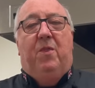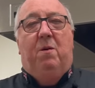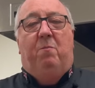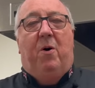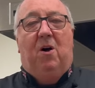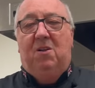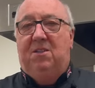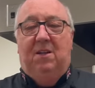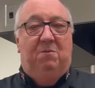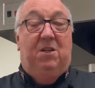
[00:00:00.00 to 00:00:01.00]
the
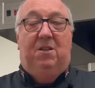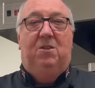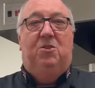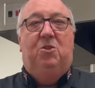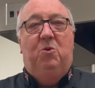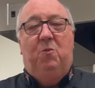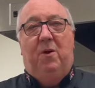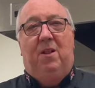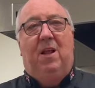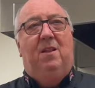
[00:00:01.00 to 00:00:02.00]
parsnips in the soup
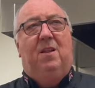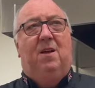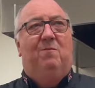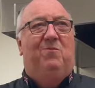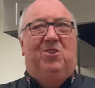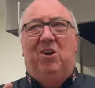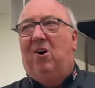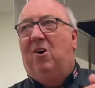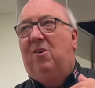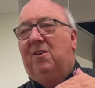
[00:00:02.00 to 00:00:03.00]
and then the
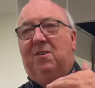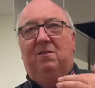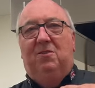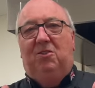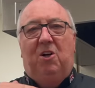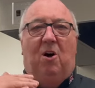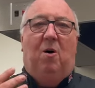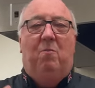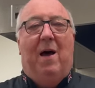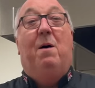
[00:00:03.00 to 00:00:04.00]
tart,
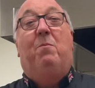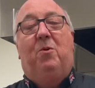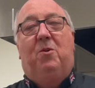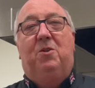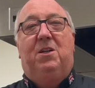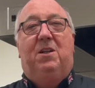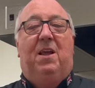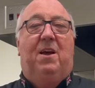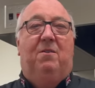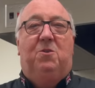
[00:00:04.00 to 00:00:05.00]
sharp apples in
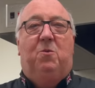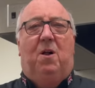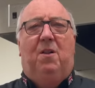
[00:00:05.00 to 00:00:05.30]
there as well.